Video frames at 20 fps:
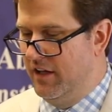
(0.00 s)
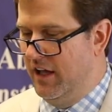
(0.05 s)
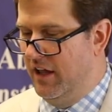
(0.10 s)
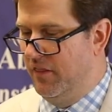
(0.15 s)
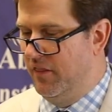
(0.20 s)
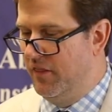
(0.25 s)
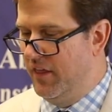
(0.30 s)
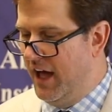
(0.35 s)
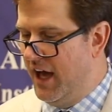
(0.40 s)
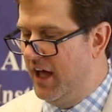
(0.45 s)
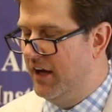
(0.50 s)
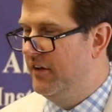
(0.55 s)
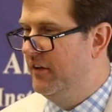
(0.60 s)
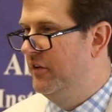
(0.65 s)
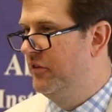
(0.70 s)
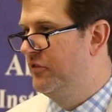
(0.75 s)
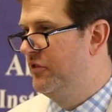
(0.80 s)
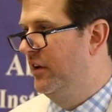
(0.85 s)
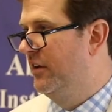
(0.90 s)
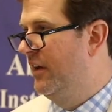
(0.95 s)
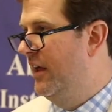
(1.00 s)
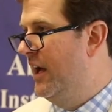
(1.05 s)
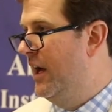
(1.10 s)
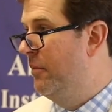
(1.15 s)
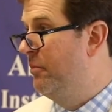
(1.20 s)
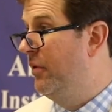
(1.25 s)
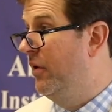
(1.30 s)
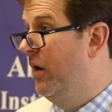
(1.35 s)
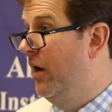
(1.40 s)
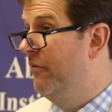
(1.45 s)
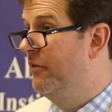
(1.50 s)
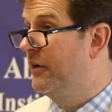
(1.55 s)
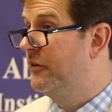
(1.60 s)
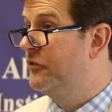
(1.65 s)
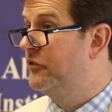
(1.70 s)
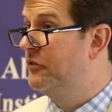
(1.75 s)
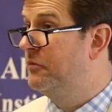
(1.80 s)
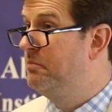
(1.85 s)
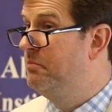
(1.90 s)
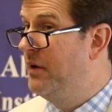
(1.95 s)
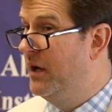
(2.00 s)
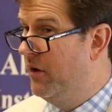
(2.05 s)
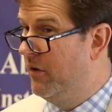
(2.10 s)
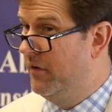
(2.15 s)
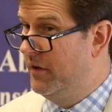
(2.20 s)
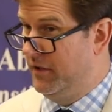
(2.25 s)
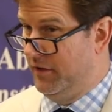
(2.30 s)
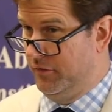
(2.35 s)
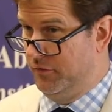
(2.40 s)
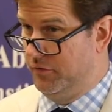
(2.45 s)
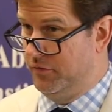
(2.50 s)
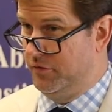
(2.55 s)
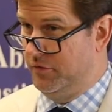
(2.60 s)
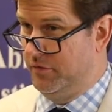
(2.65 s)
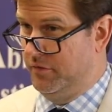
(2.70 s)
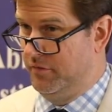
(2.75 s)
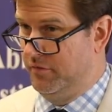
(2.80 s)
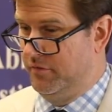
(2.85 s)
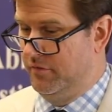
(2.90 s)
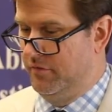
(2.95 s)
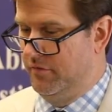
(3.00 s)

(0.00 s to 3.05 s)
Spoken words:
and that is the lamp of experience.